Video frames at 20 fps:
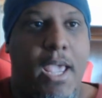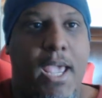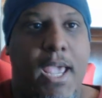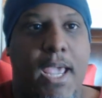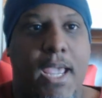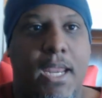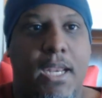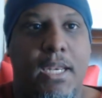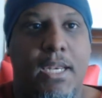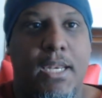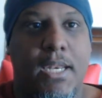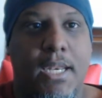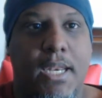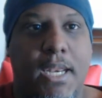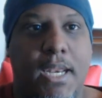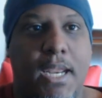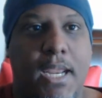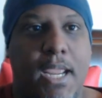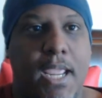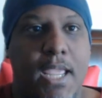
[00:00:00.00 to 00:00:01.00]
and
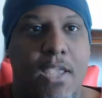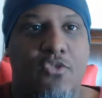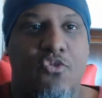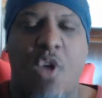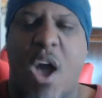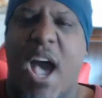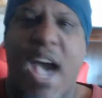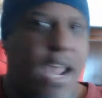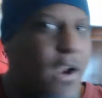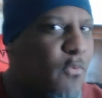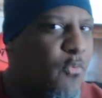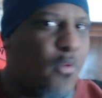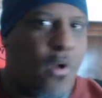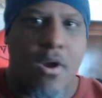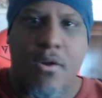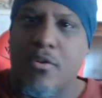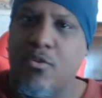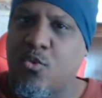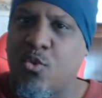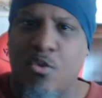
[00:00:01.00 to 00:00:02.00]
So I had to
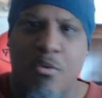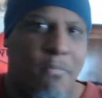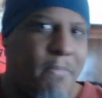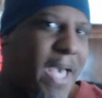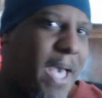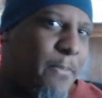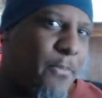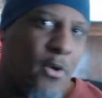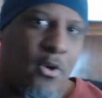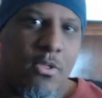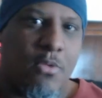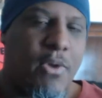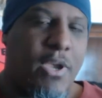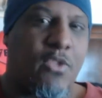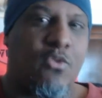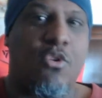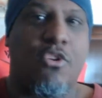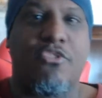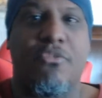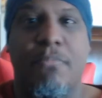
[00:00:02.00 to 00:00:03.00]
run through the map all the
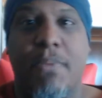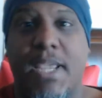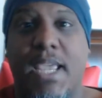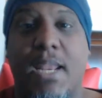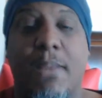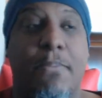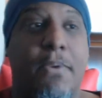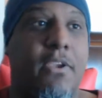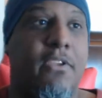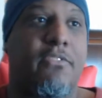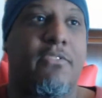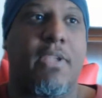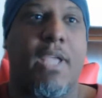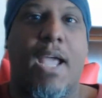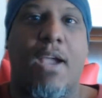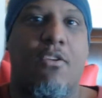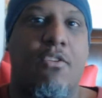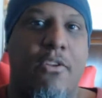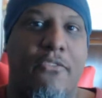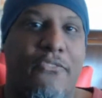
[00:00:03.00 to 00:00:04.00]
way towards the beginning because
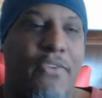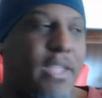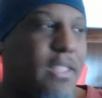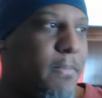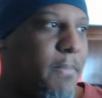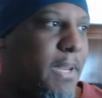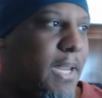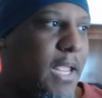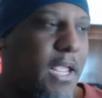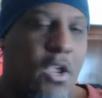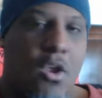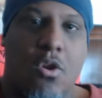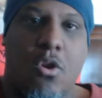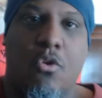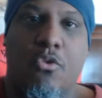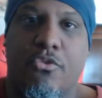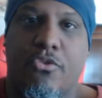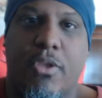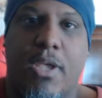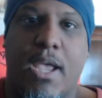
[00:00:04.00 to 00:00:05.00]
I couldn't find them in an
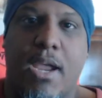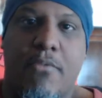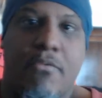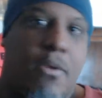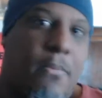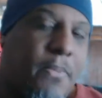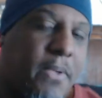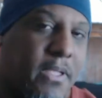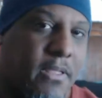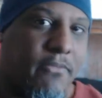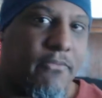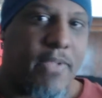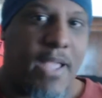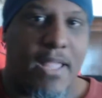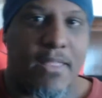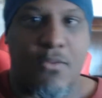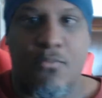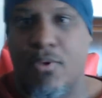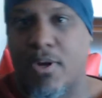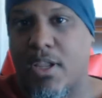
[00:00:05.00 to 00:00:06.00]
enclosed area, because if
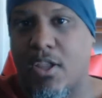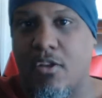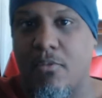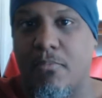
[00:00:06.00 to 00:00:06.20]
not, they would have